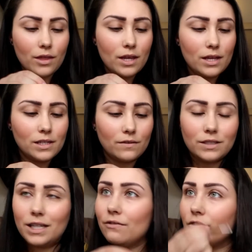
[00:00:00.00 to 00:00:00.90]
I think it
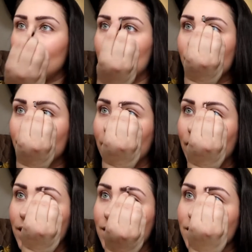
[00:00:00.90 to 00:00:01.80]
definitely frames your
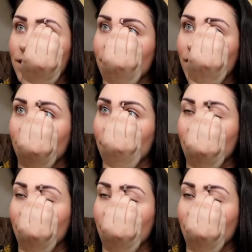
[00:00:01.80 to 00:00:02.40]
face. Oh,